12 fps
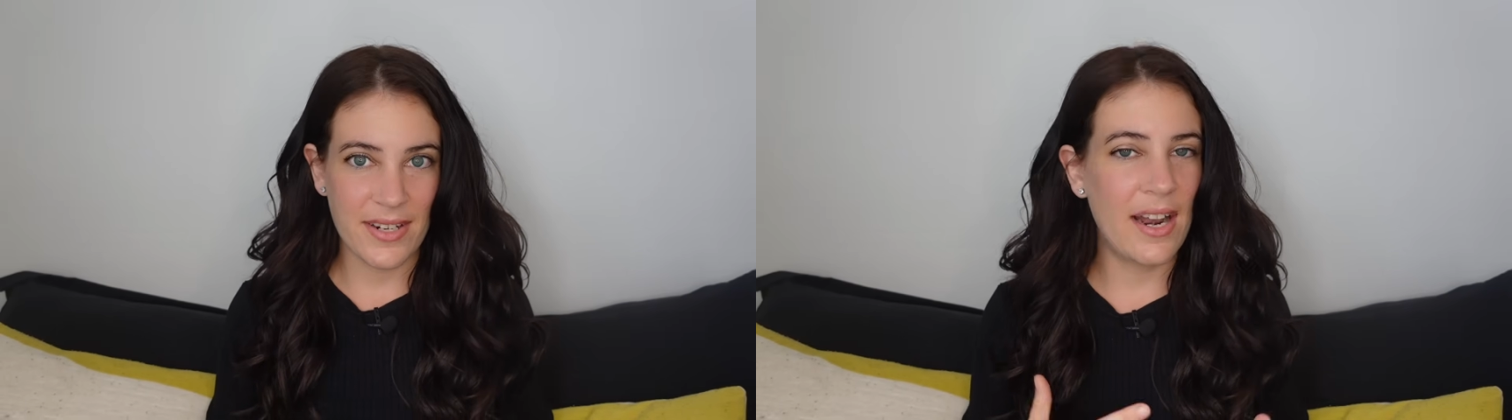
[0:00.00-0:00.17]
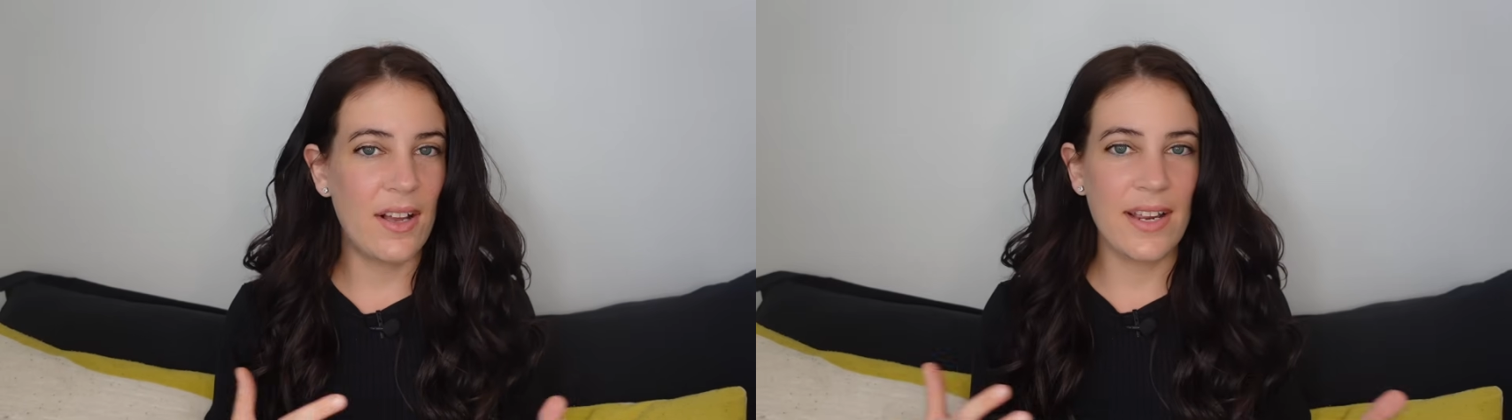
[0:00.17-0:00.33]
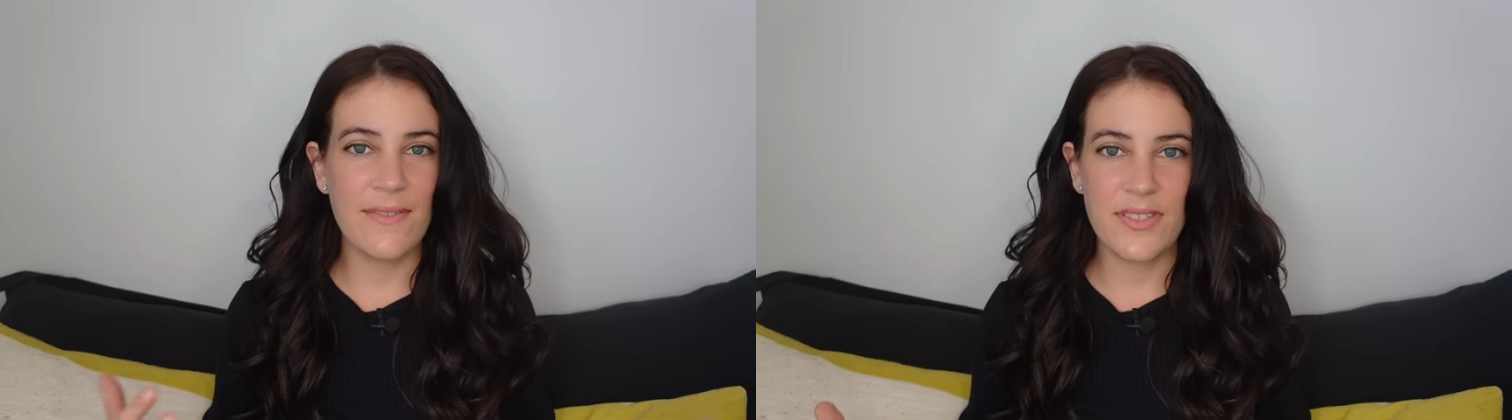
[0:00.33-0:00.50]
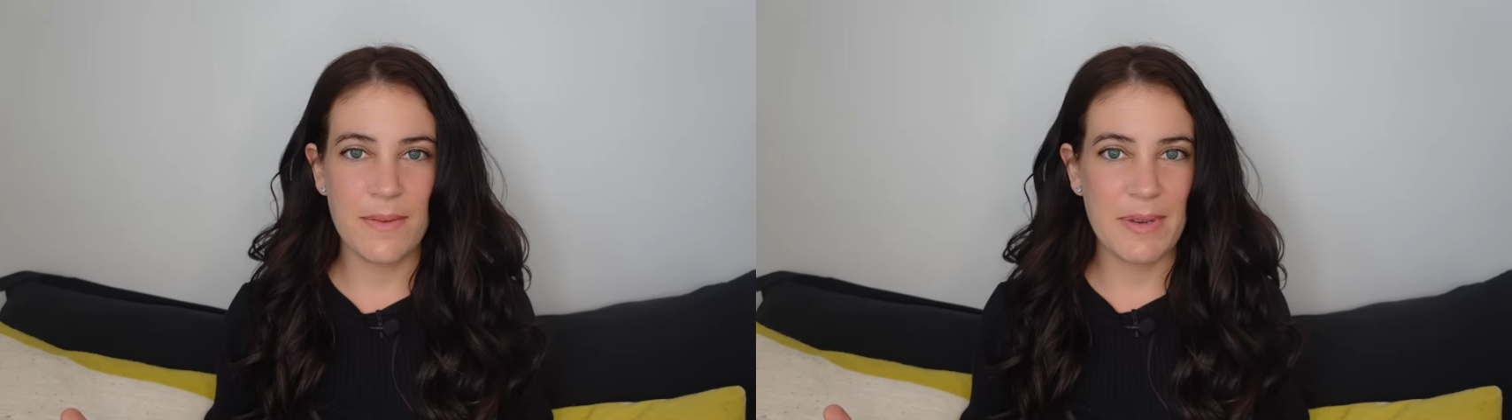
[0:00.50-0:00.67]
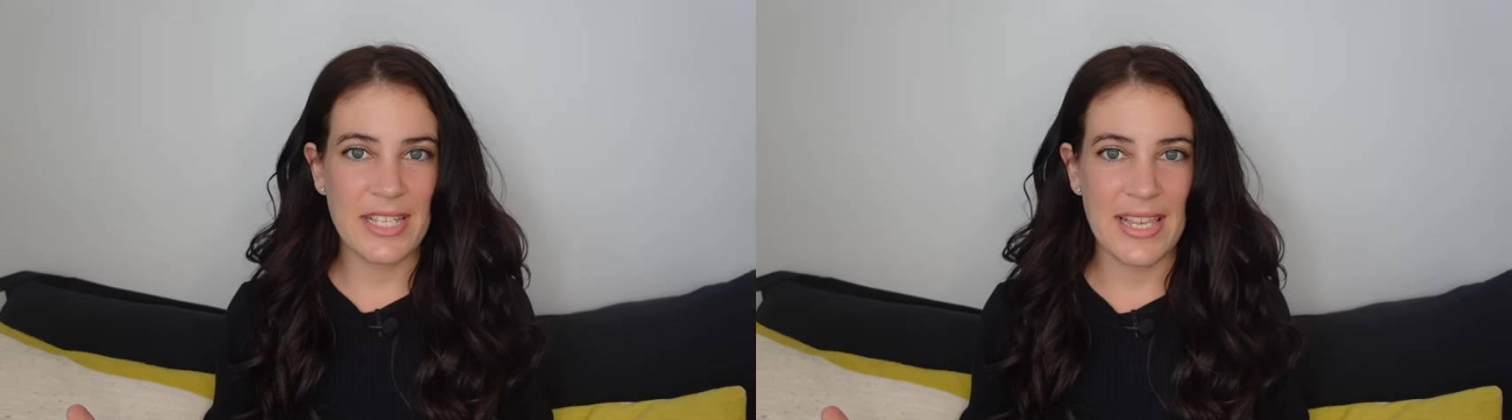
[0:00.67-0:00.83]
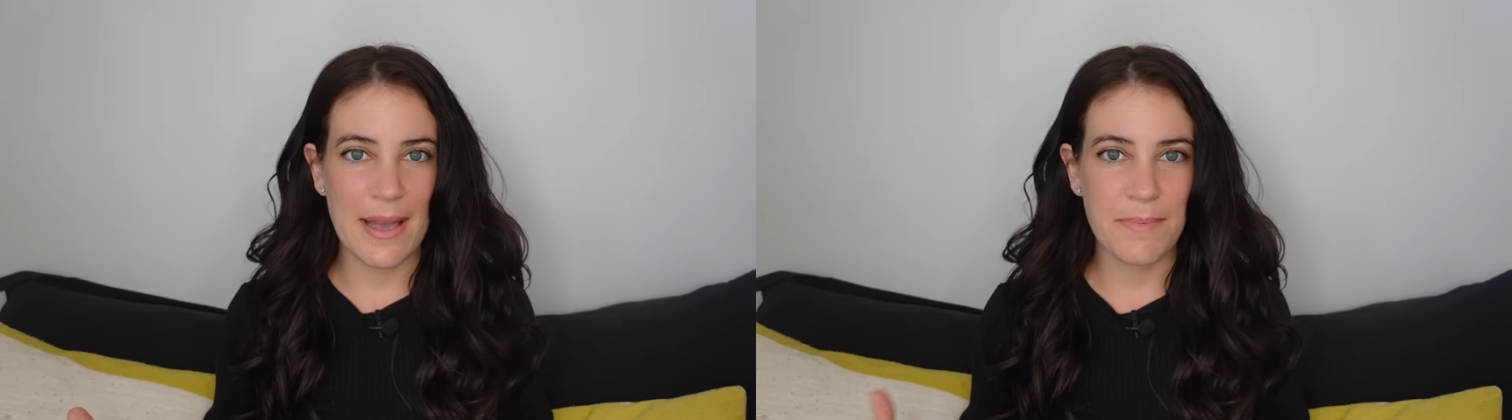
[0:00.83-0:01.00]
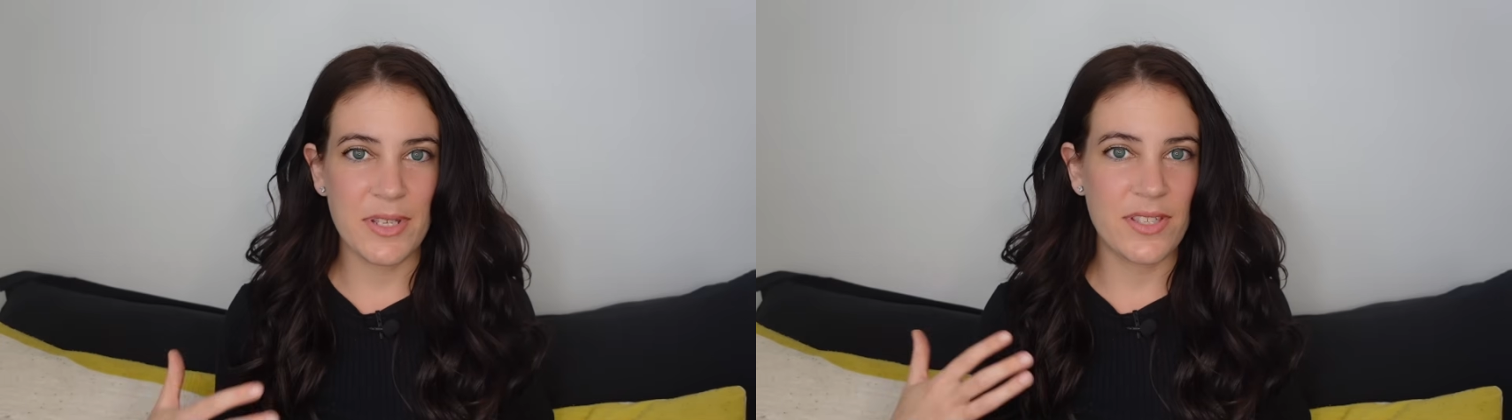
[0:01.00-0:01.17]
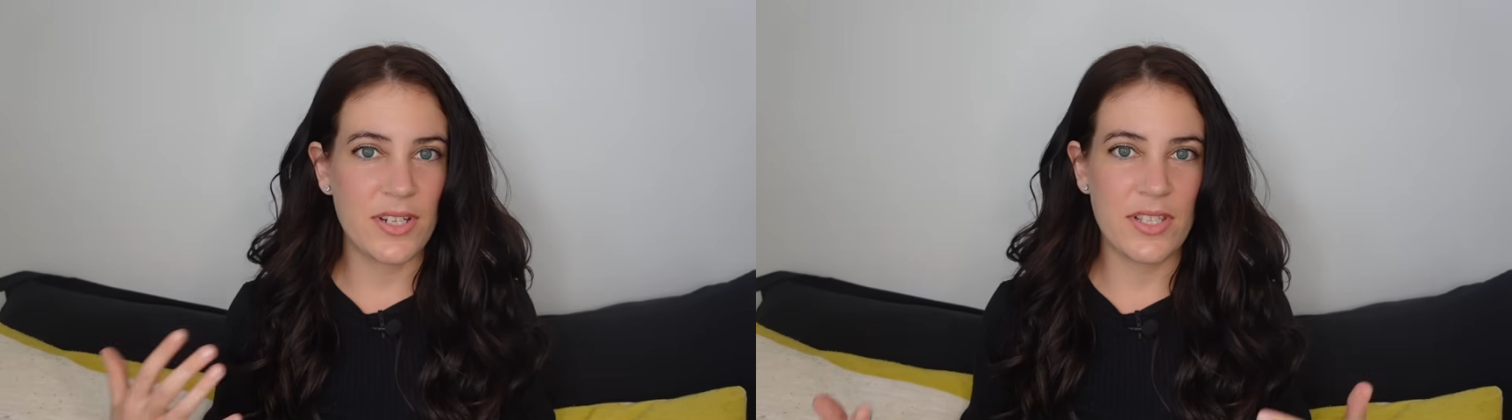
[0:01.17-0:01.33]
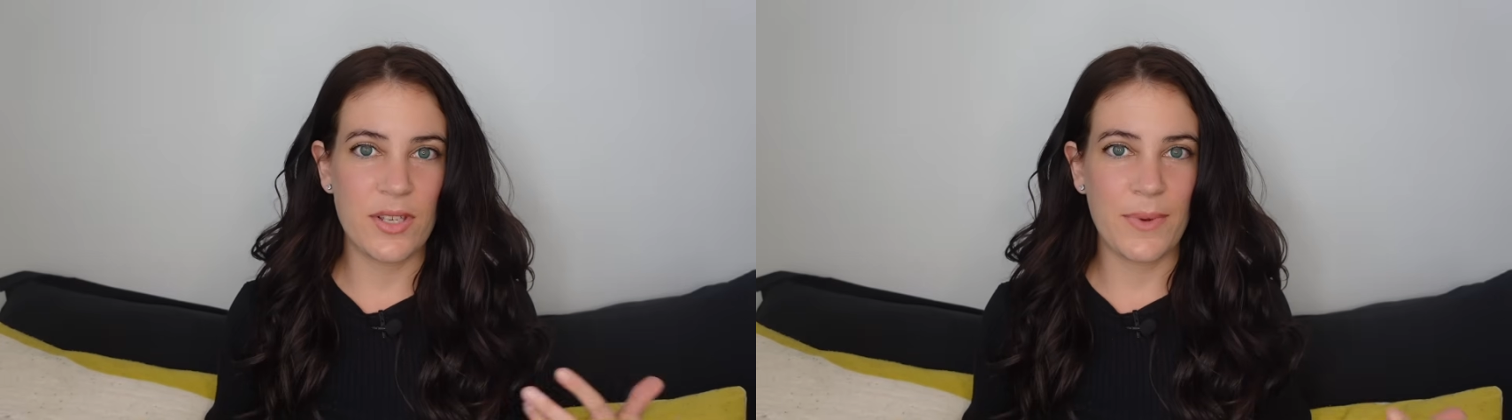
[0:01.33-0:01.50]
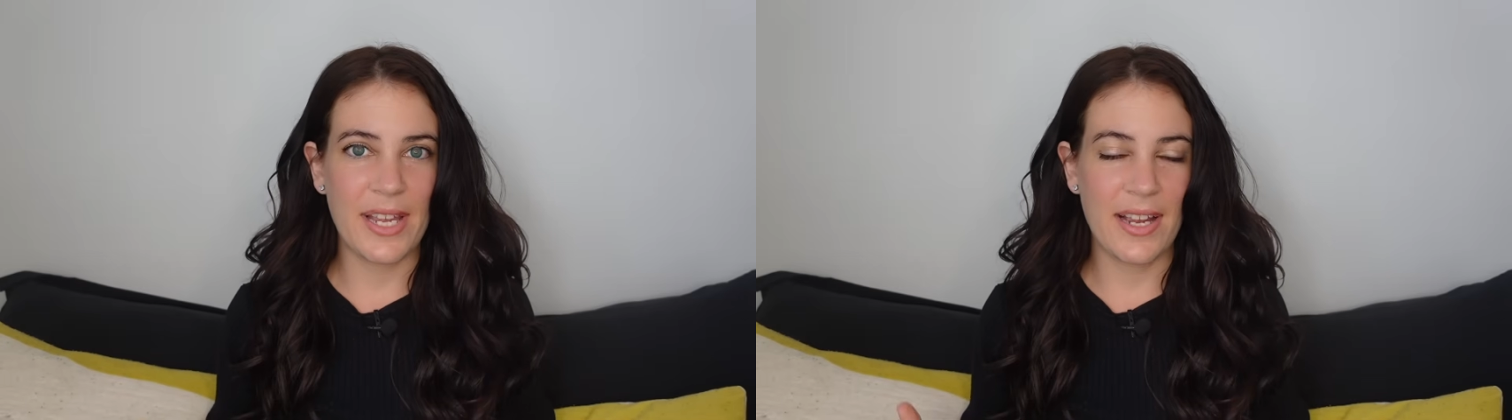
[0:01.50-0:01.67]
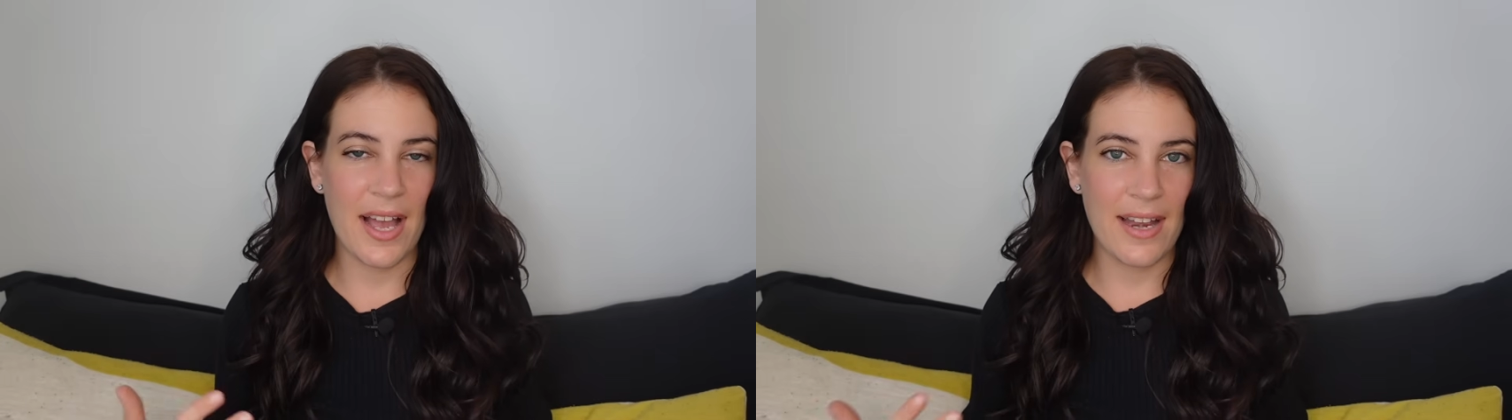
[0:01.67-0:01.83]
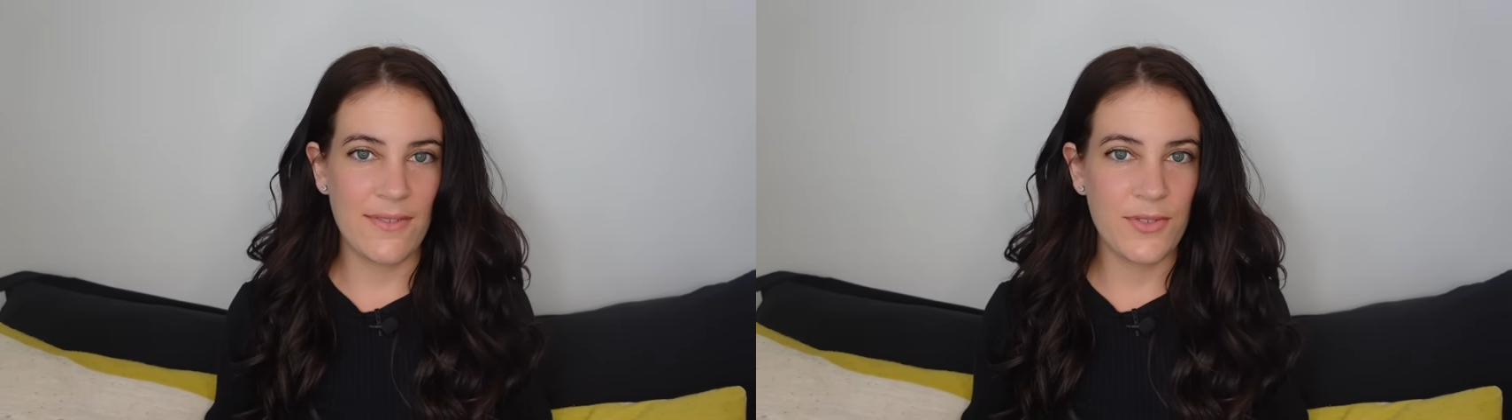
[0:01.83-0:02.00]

and I'll give some examples just so we can kind